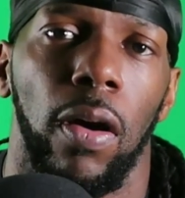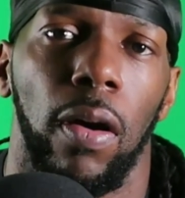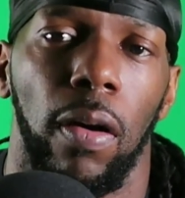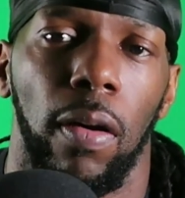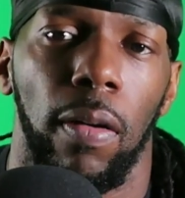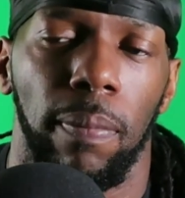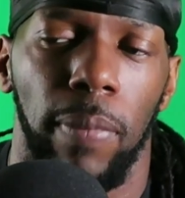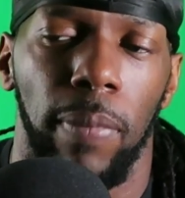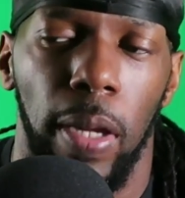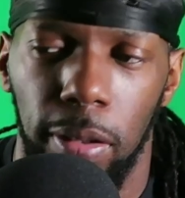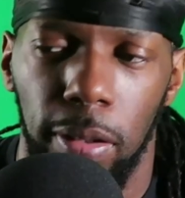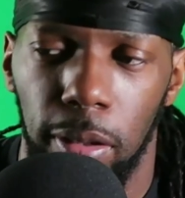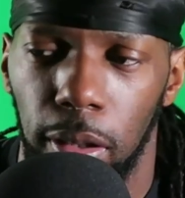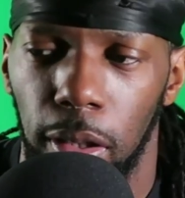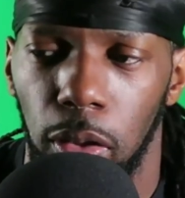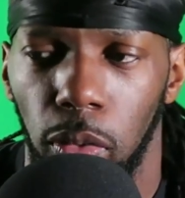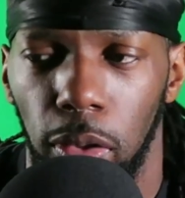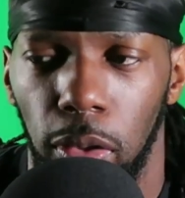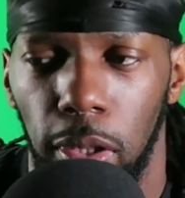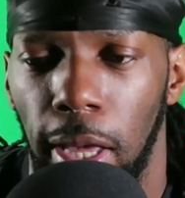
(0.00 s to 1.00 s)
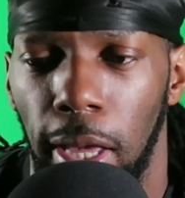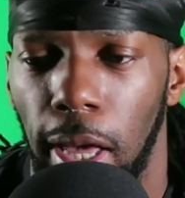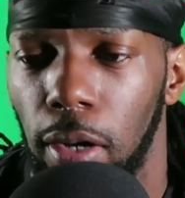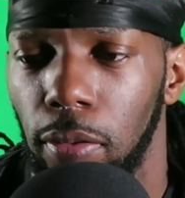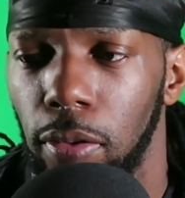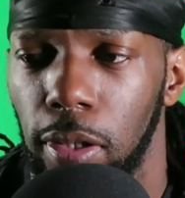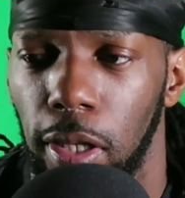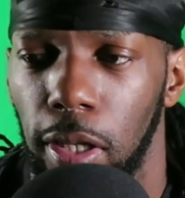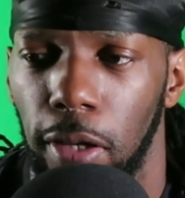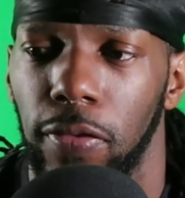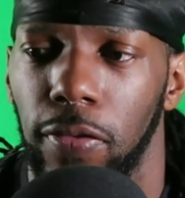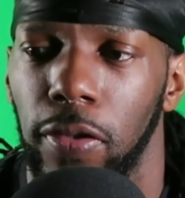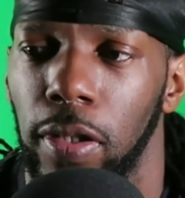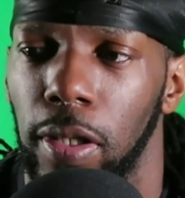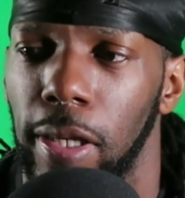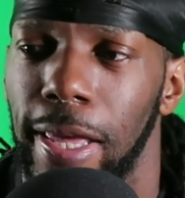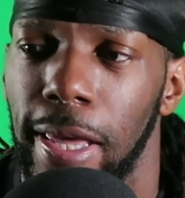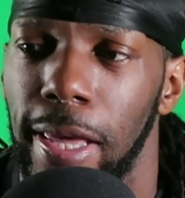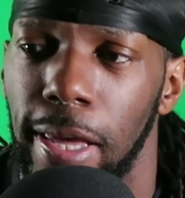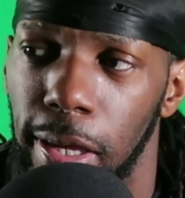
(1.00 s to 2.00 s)
basically what a calorie deficit
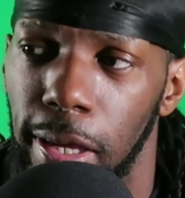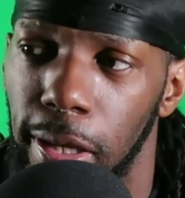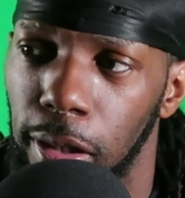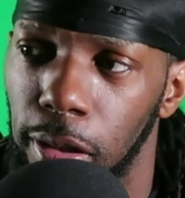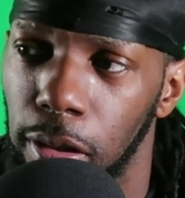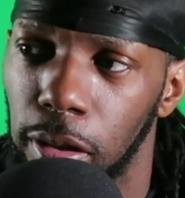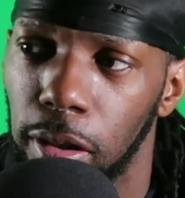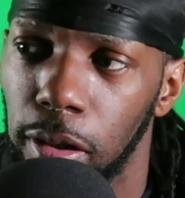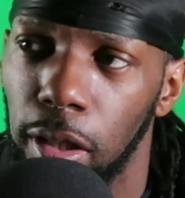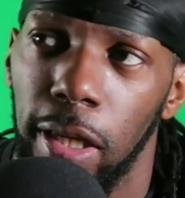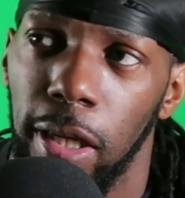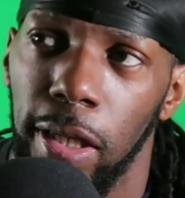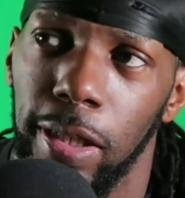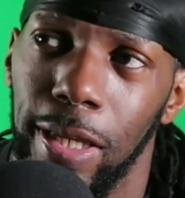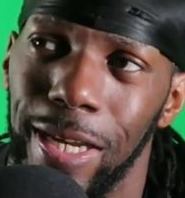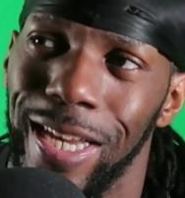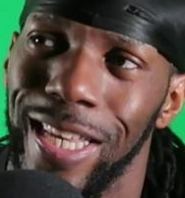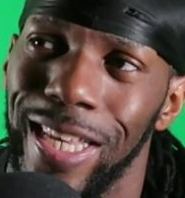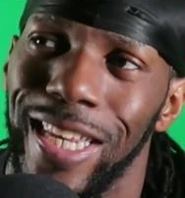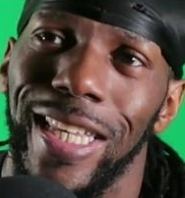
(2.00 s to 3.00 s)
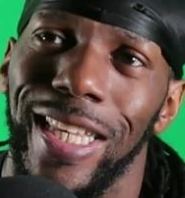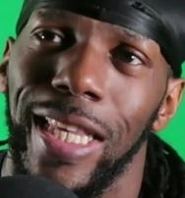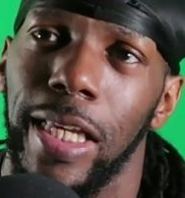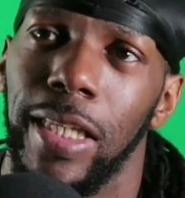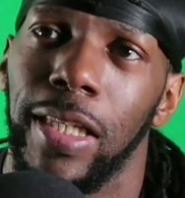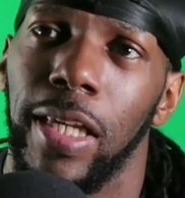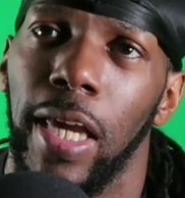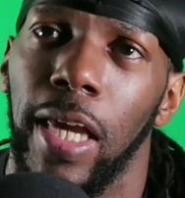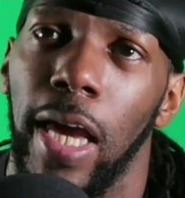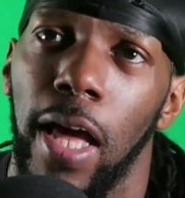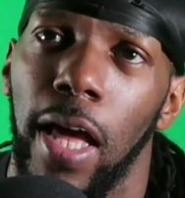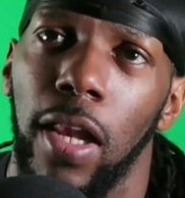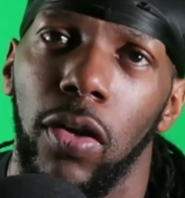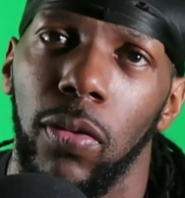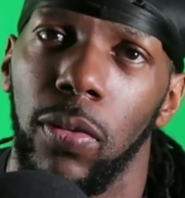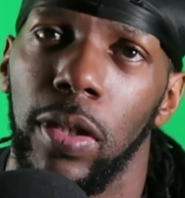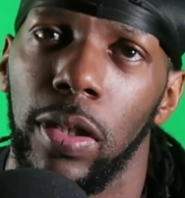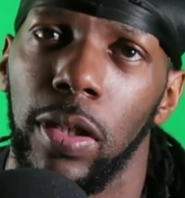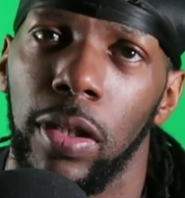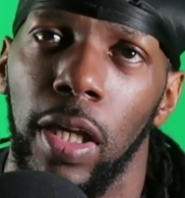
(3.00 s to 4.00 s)
is eating less calories
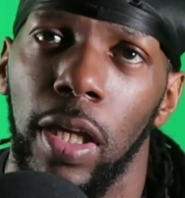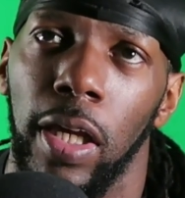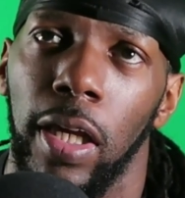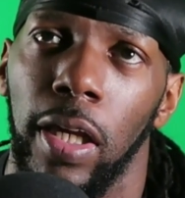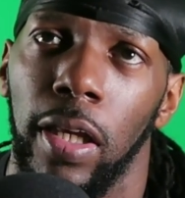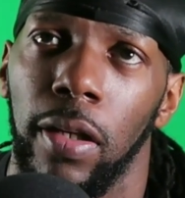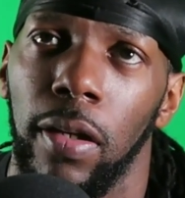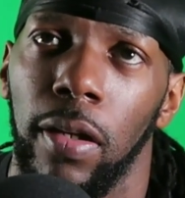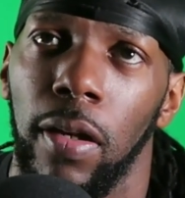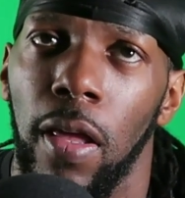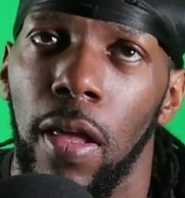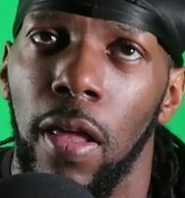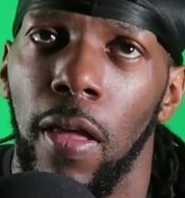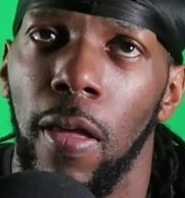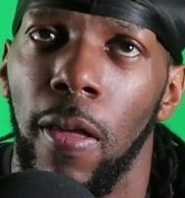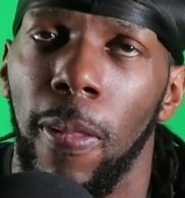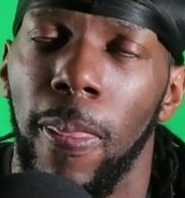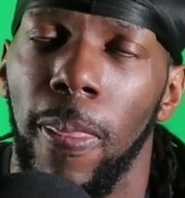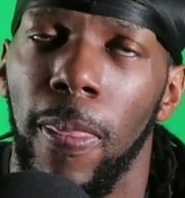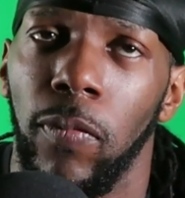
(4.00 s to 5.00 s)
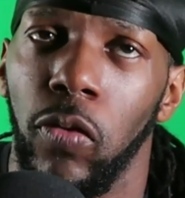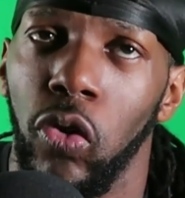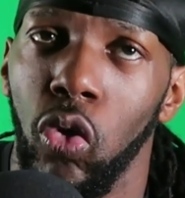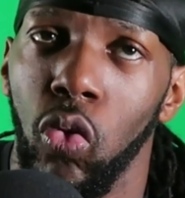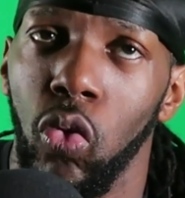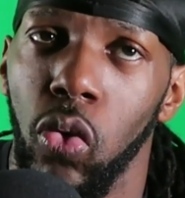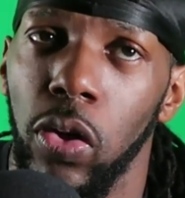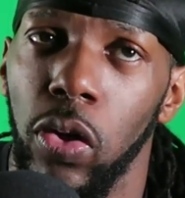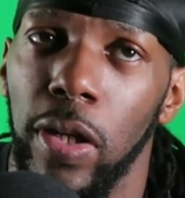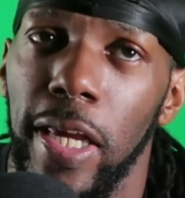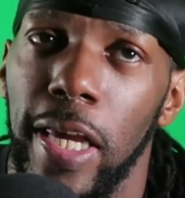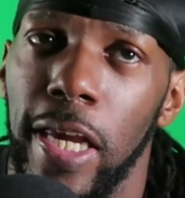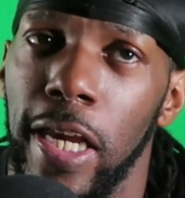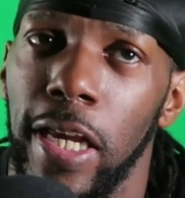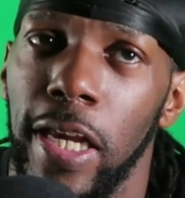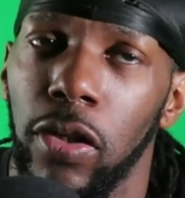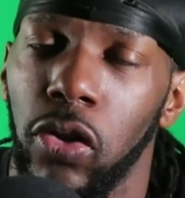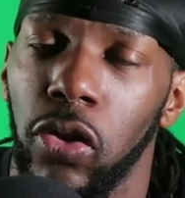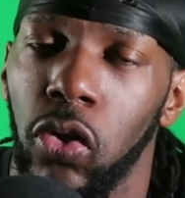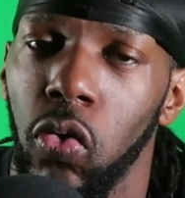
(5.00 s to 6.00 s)
than you would eat
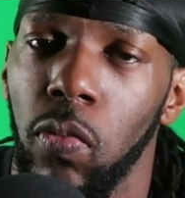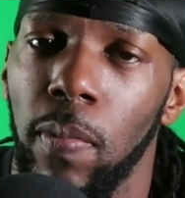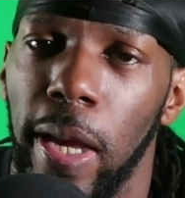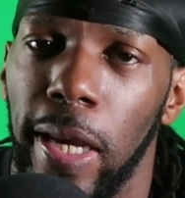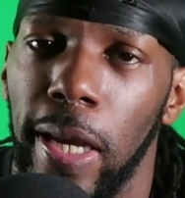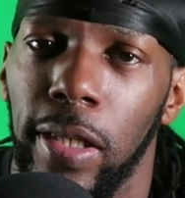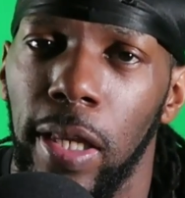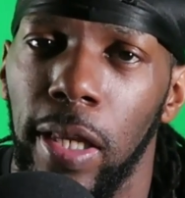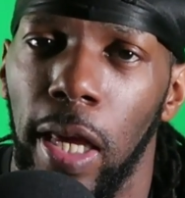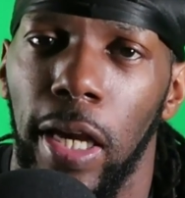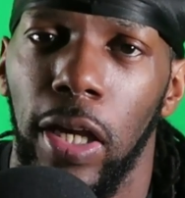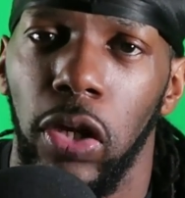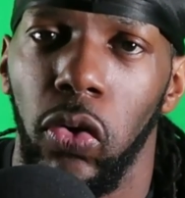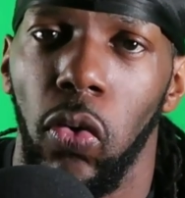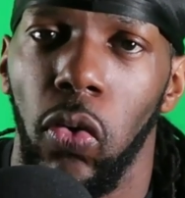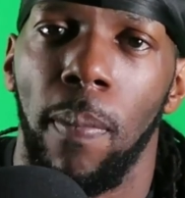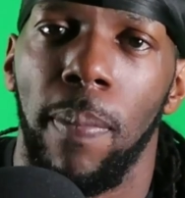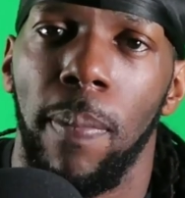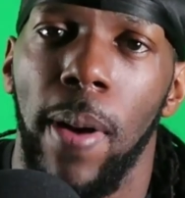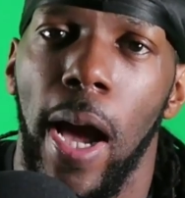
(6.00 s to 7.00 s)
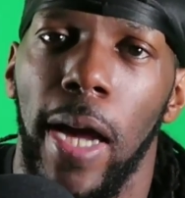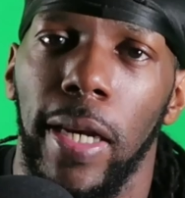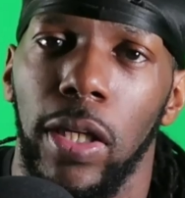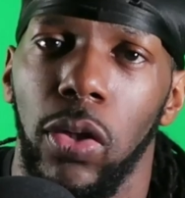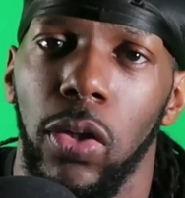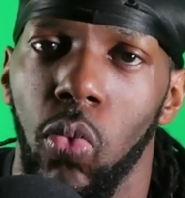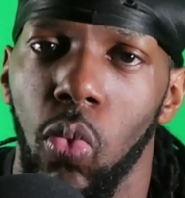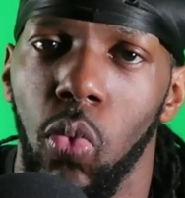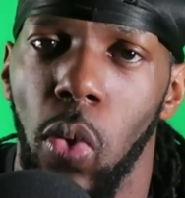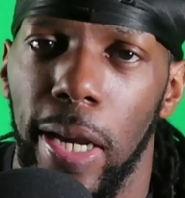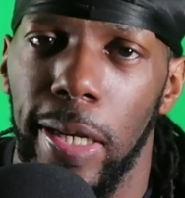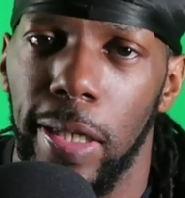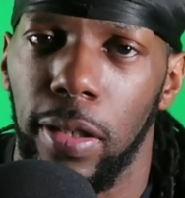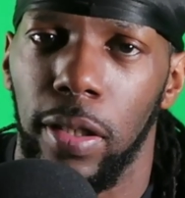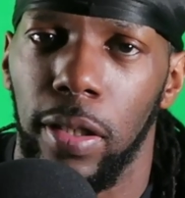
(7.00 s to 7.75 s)
to maintain your body weight.